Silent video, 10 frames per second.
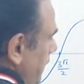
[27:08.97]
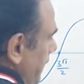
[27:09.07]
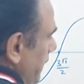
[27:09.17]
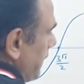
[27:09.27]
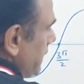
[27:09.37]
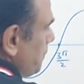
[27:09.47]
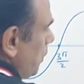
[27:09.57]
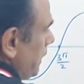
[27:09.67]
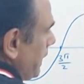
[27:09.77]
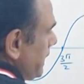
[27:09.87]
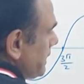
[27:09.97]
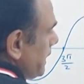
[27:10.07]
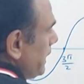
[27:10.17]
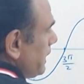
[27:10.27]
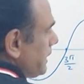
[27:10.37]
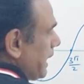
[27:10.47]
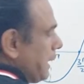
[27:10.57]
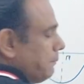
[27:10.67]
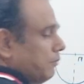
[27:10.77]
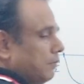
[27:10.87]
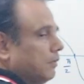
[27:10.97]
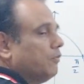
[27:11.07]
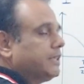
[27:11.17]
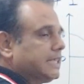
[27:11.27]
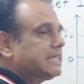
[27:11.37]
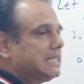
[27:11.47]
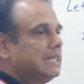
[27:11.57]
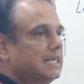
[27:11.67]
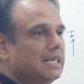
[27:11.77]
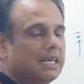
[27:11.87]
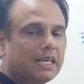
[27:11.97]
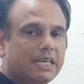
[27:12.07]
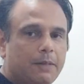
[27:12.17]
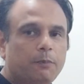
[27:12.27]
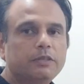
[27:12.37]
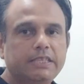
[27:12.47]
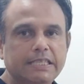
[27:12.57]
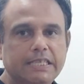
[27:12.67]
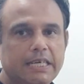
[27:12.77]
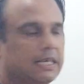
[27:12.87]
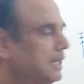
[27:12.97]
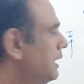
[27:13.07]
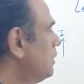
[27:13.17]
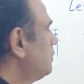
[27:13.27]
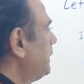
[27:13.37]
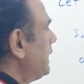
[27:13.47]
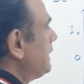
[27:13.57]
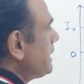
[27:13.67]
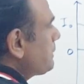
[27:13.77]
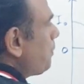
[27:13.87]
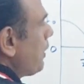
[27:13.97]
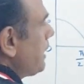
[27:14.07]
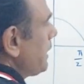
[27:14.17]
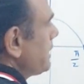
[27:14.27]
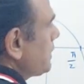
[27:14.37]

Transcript: t. Small t is the time, which is keep on changing. So then this point is